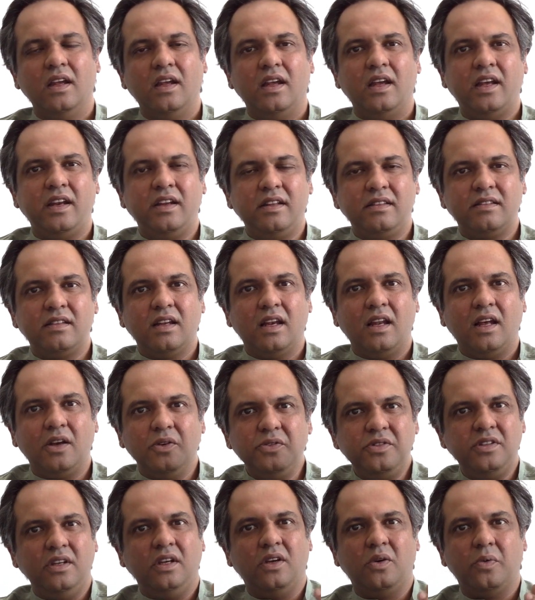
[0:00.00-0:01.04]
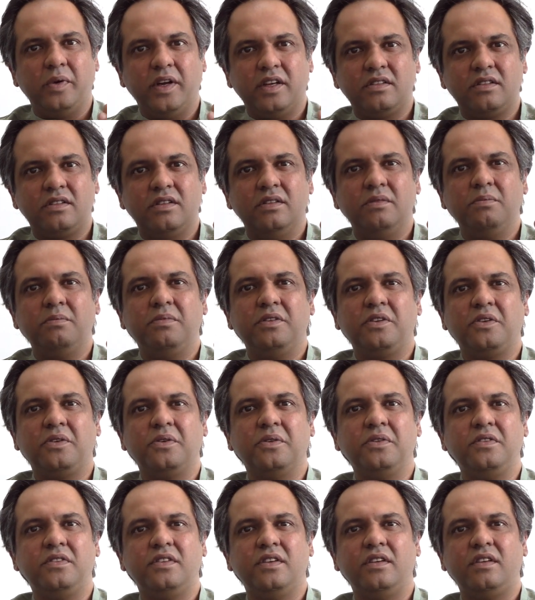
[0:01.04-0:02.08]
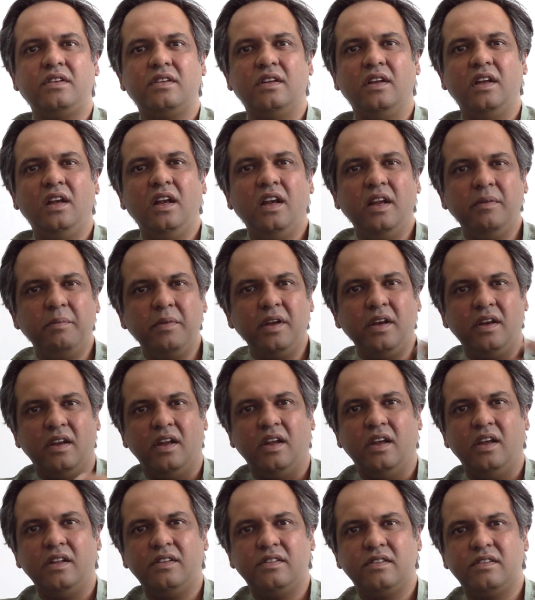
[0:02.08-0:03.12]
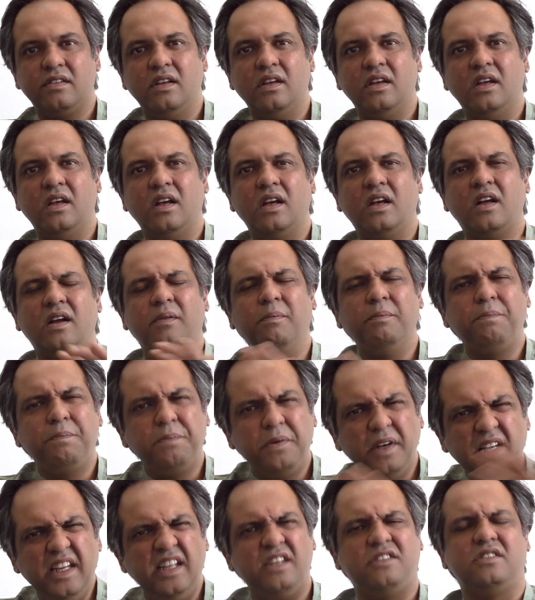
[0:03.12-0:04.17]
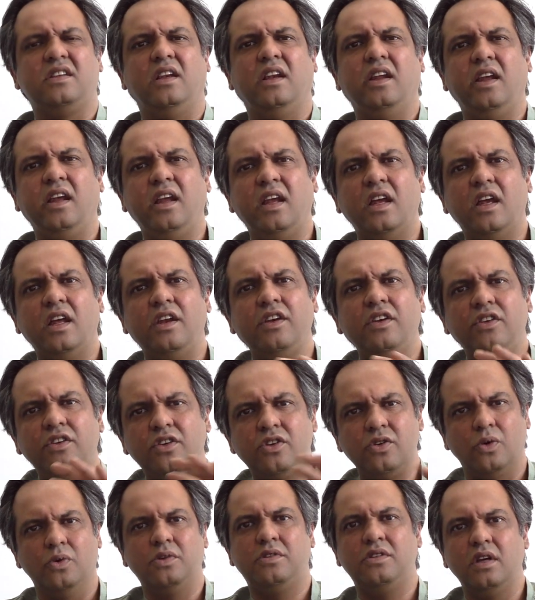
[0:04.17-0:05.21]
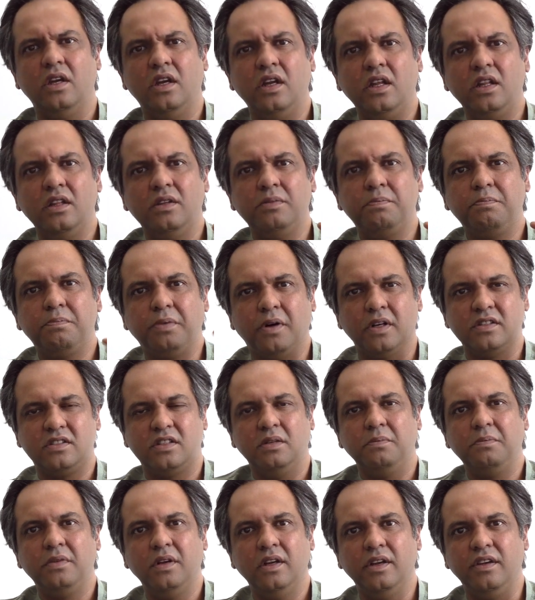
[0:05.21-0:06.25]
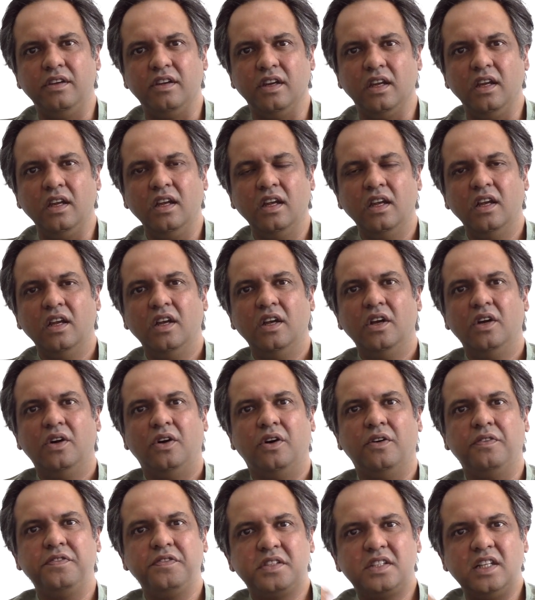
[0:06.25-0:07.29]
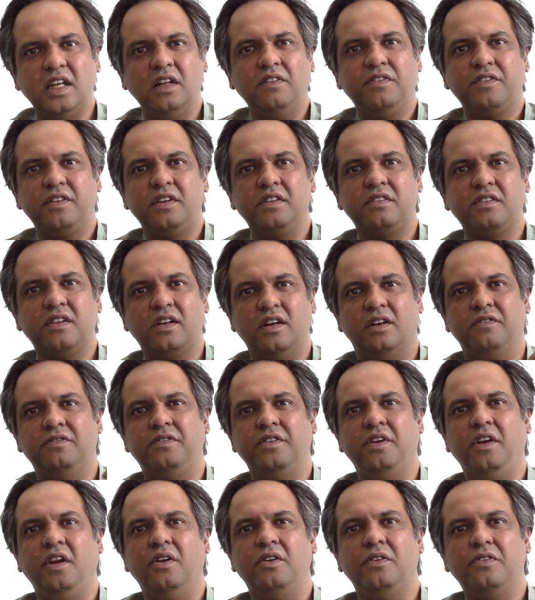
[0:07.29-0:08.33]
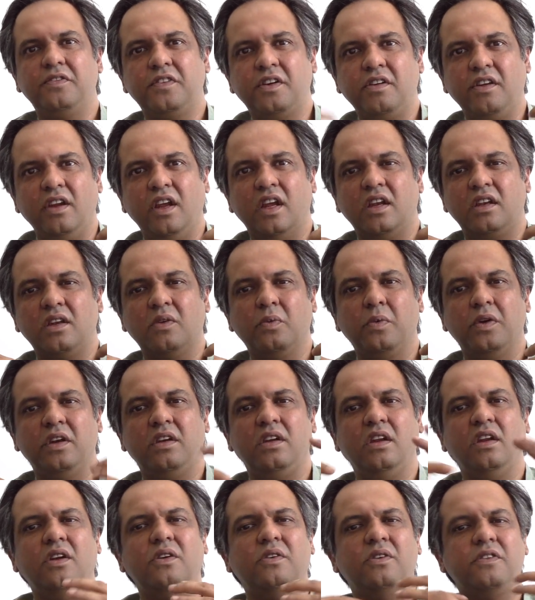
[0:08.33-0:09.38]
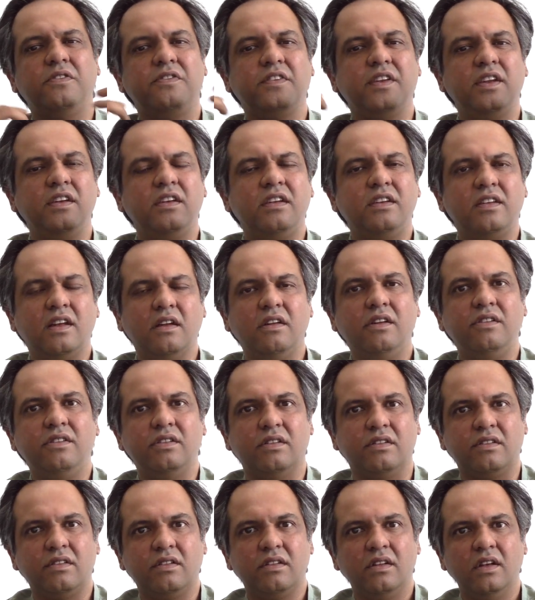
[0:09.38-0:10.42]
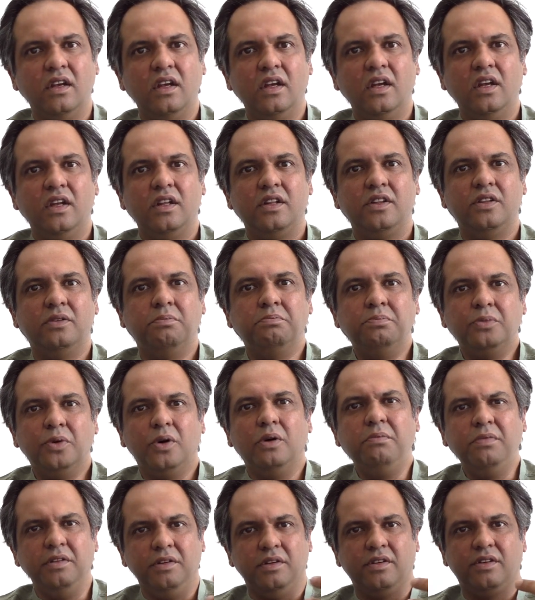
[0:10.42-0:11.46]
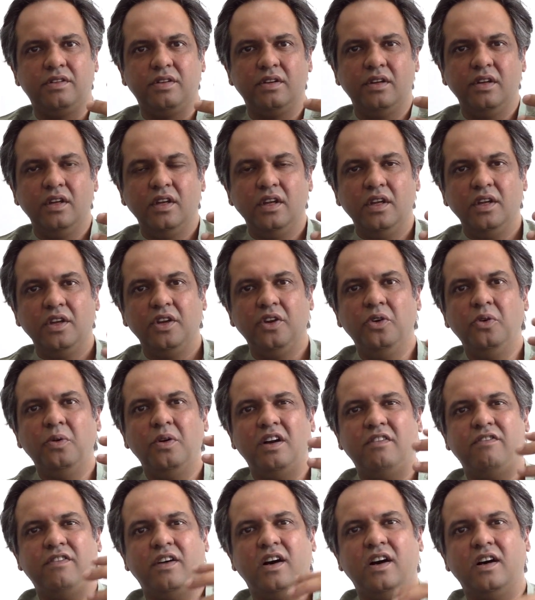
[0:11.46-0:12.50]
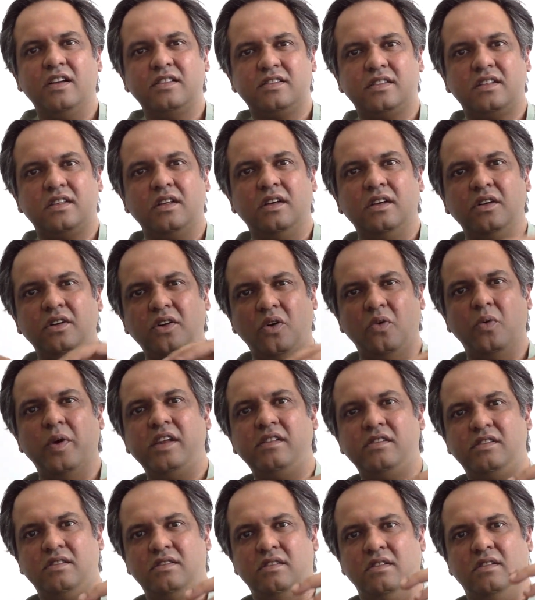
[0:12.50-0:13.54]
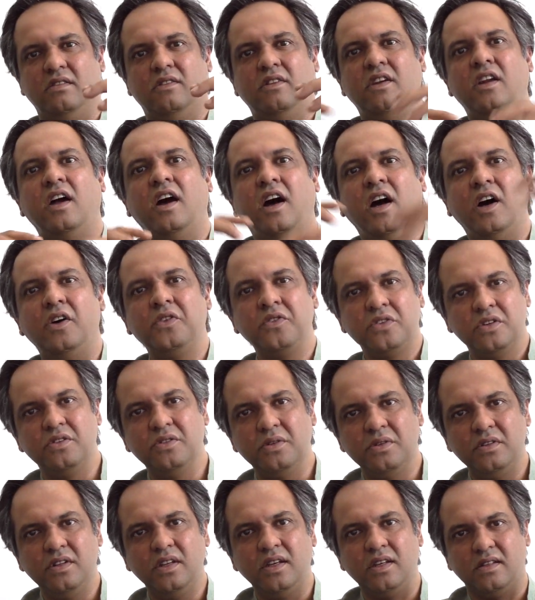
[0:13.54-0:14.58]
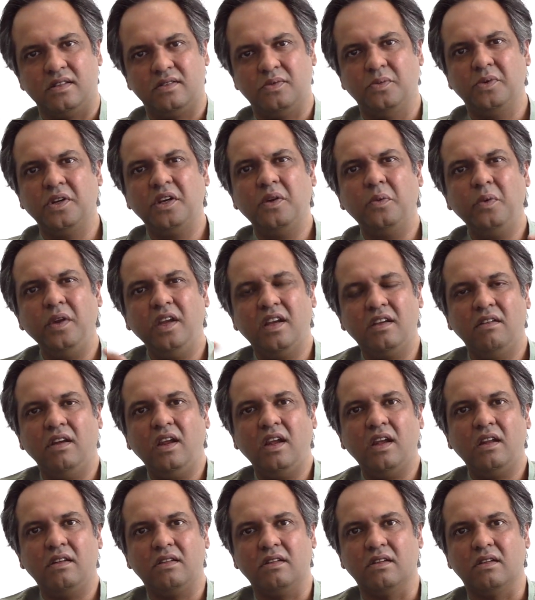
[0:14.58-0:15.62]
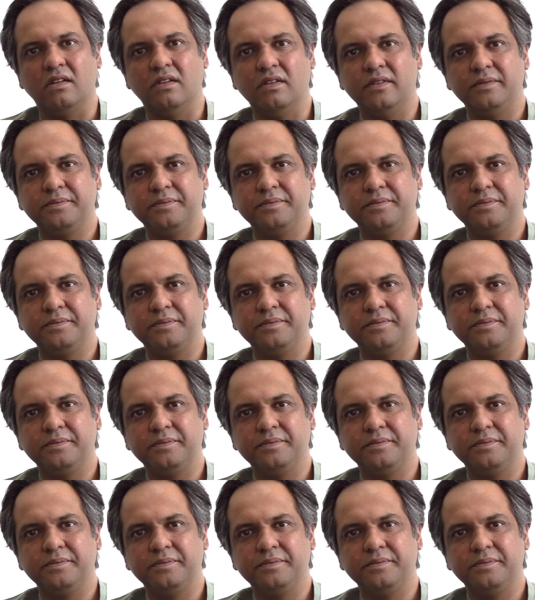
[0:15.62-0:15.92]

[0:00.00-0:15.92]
And it's a lousy question because it eliminates completely and totally the possibility of self-discovery, of creativity, of intelligence. The moment you have asked a question on how to do this, what have we created?